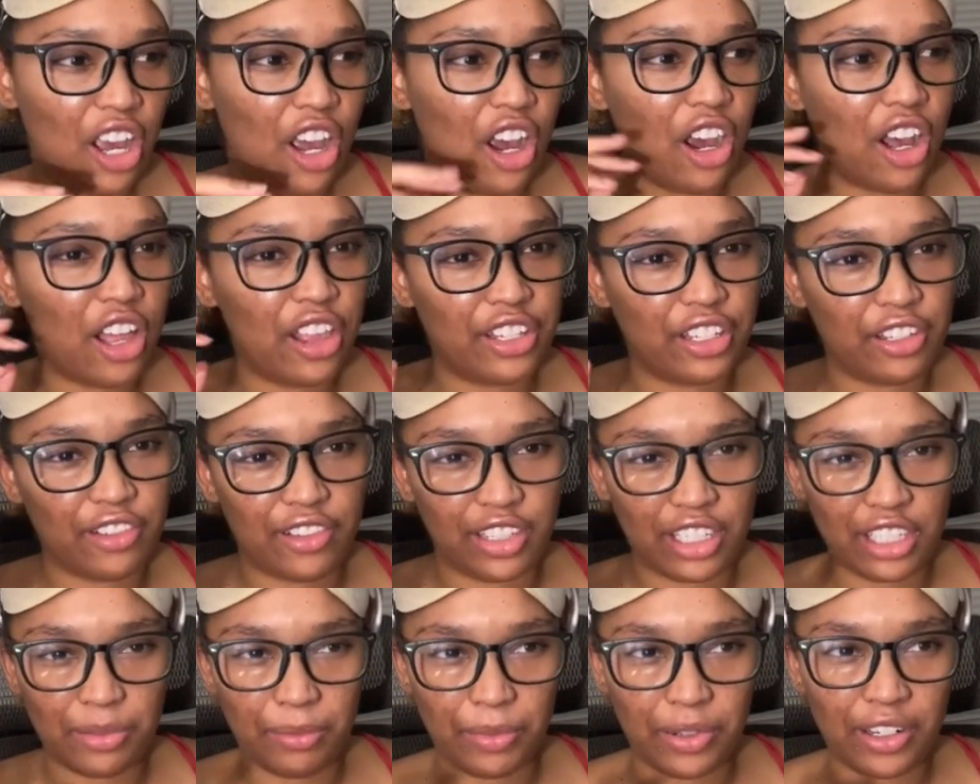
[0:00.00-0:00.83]
And that
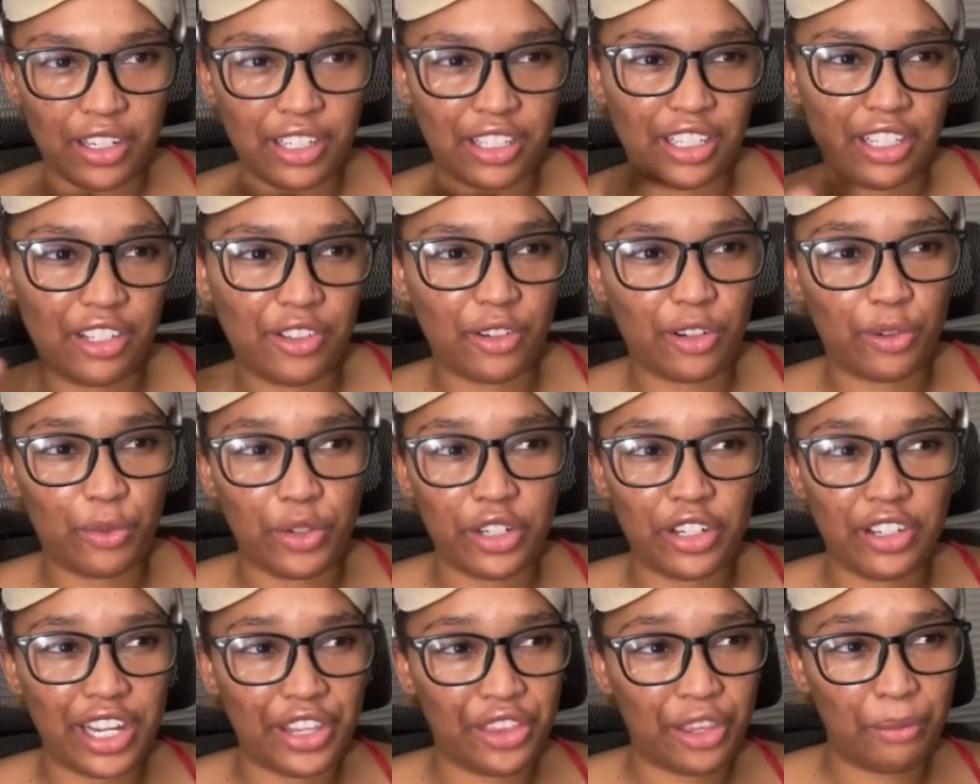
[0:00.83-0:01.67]
applies to you too,
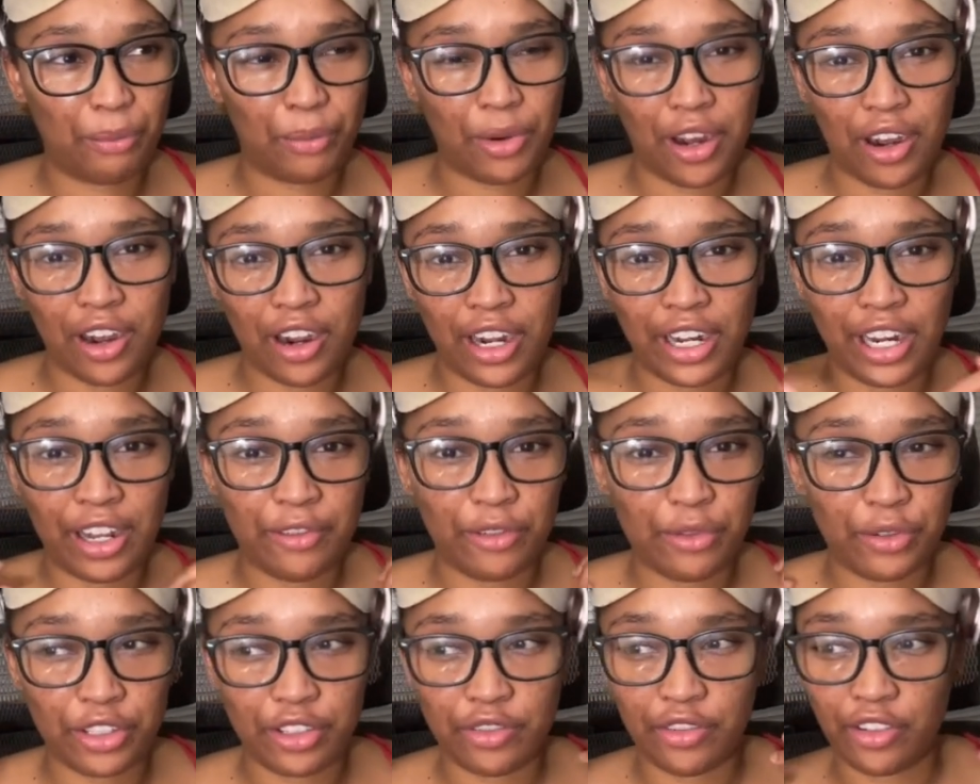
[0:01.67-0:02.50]
young lady.
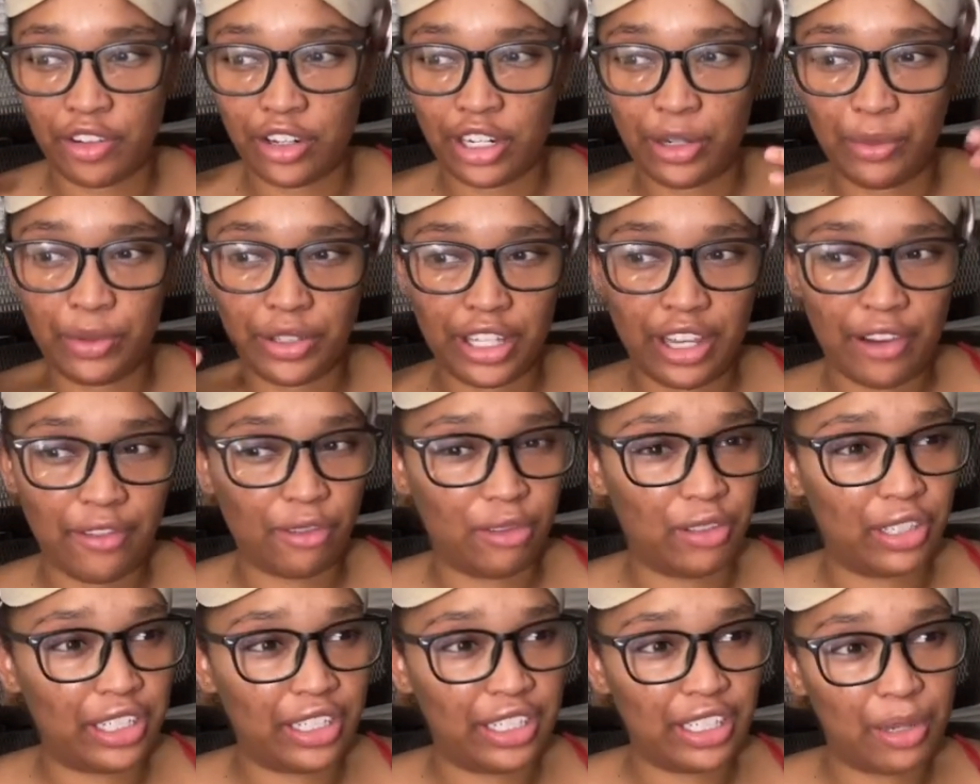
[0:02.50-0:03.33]

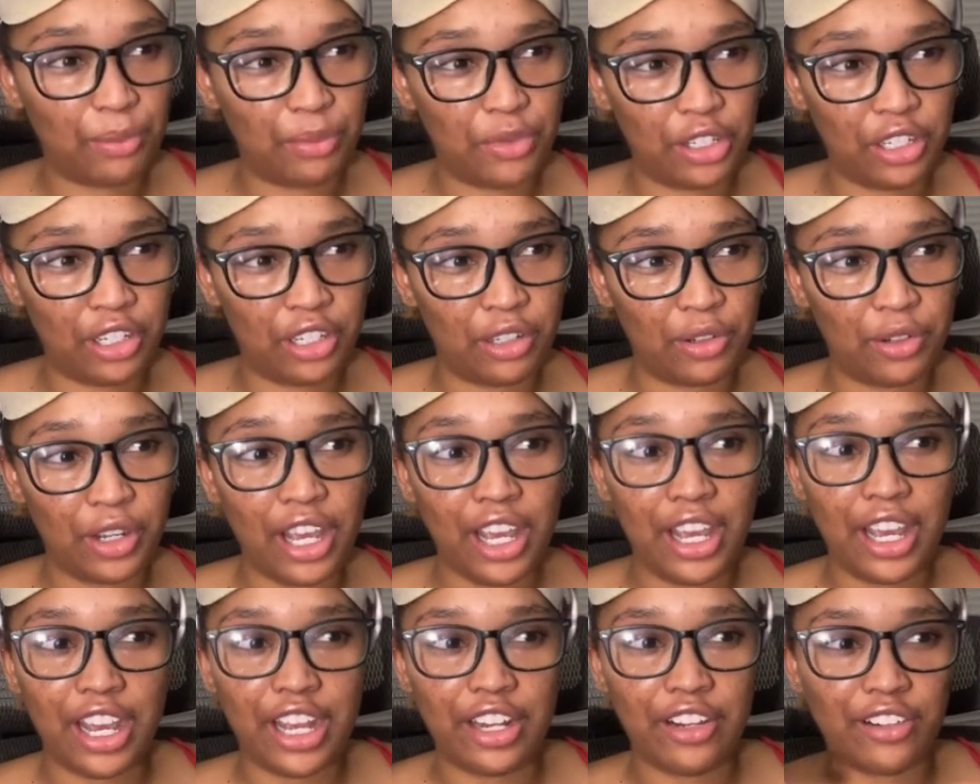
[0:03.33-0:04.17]
Stop getting on
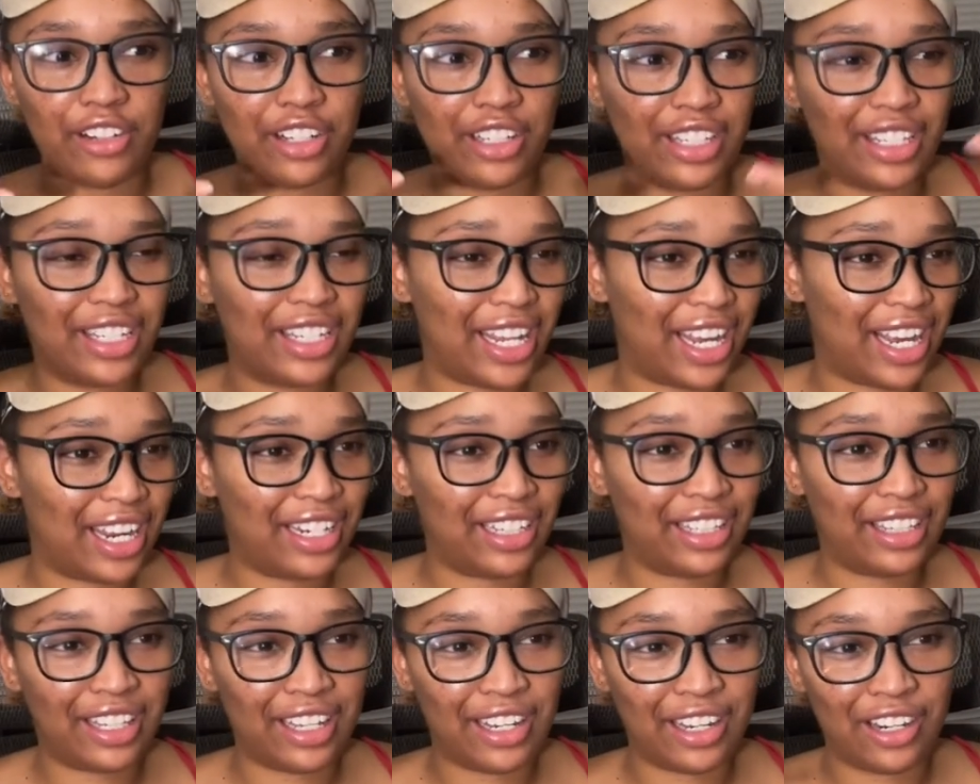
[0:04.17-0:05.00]
here. You, I'm
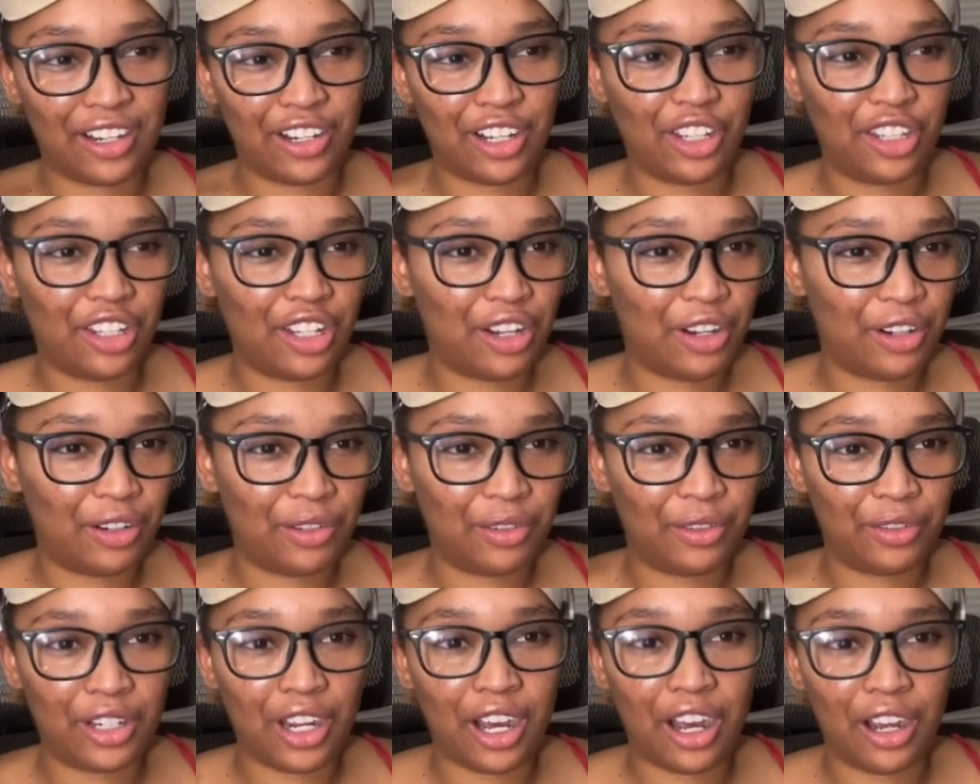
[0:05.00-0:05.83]
glad you don't have a bonnet
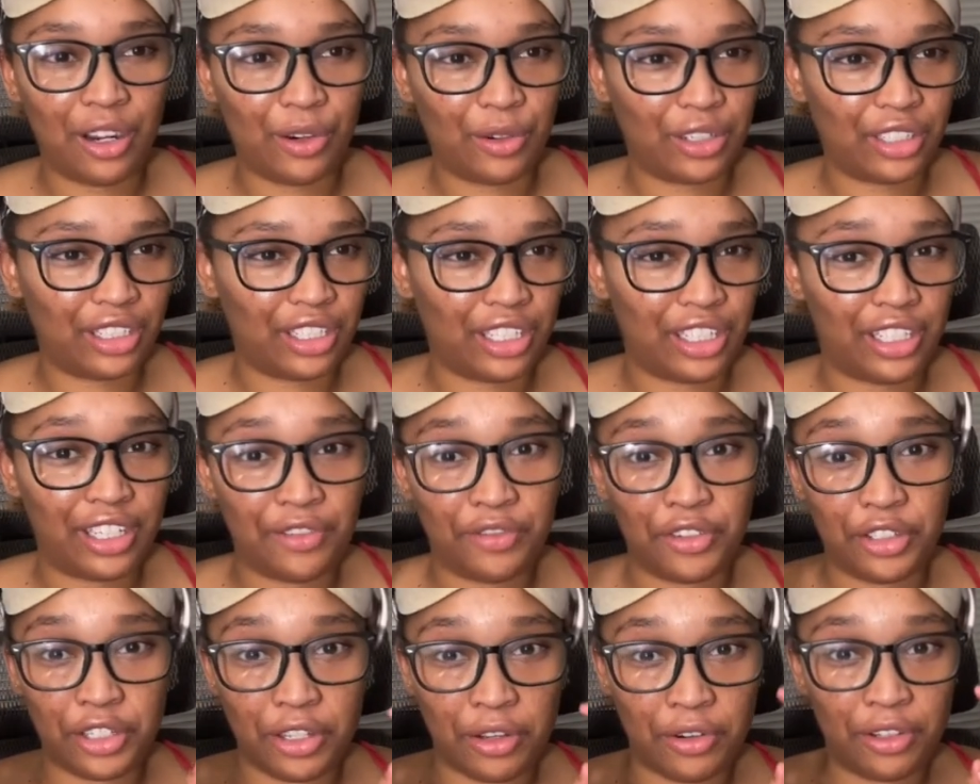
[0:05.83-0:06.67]
on.
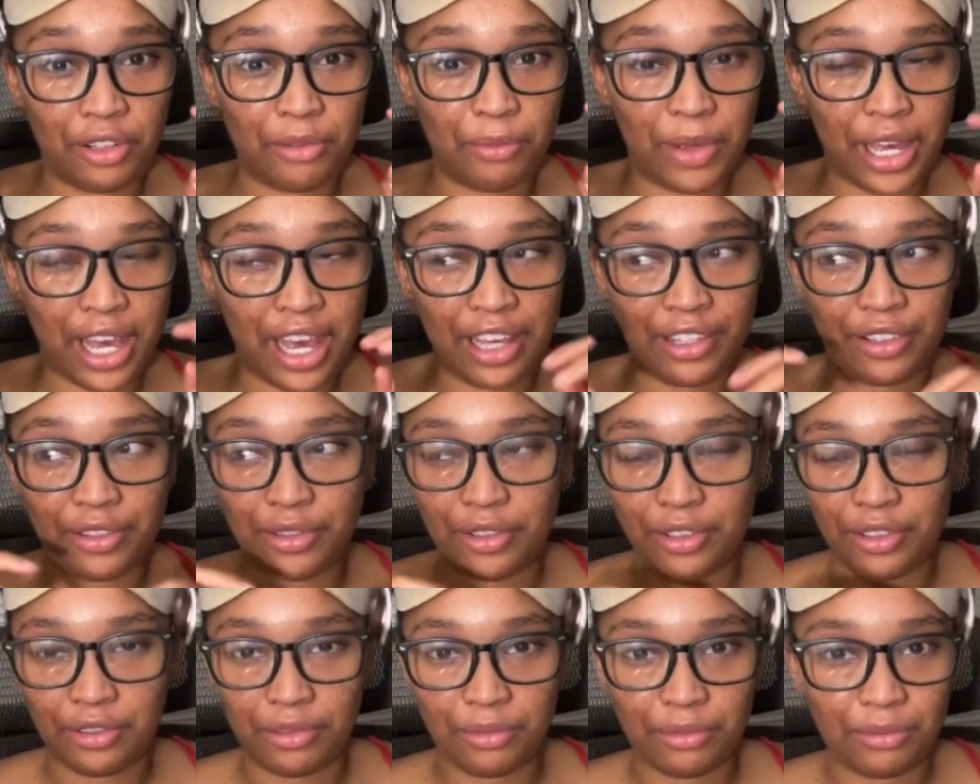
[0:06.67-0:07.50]
I, I you know, I'll
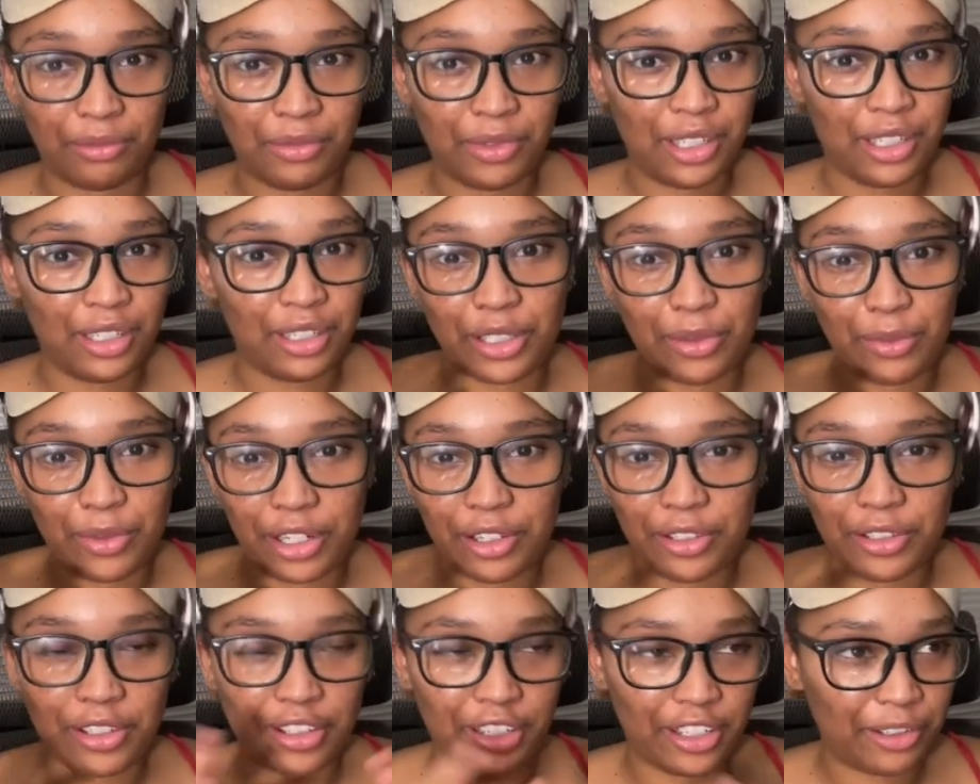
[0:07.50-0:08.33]
give you that
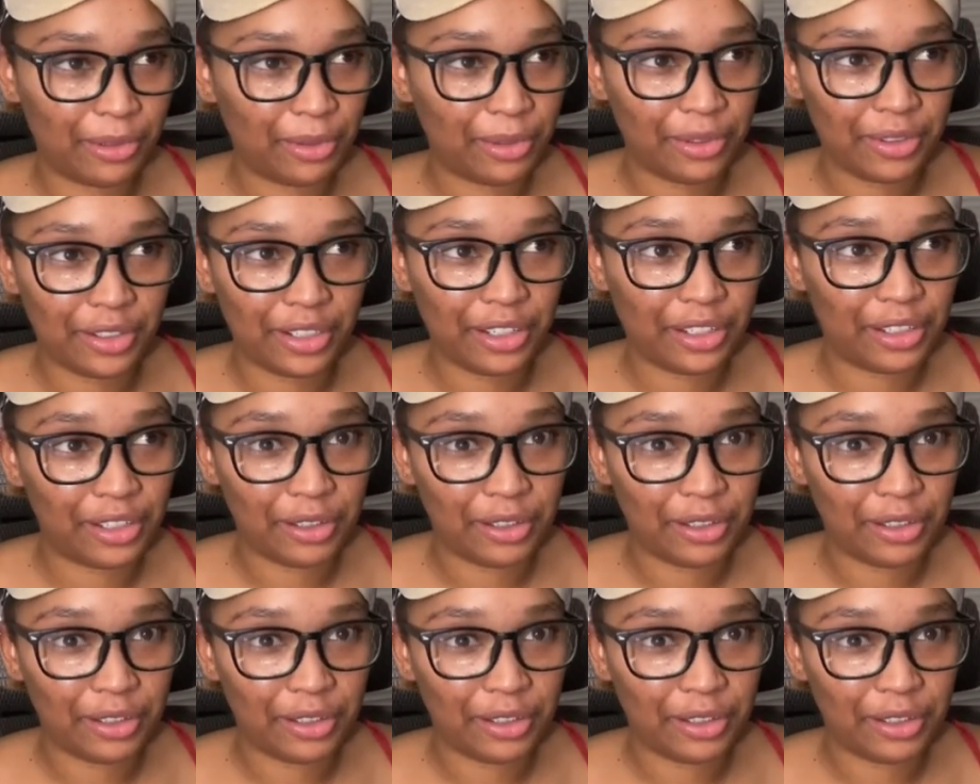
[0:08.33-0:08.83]
but there's no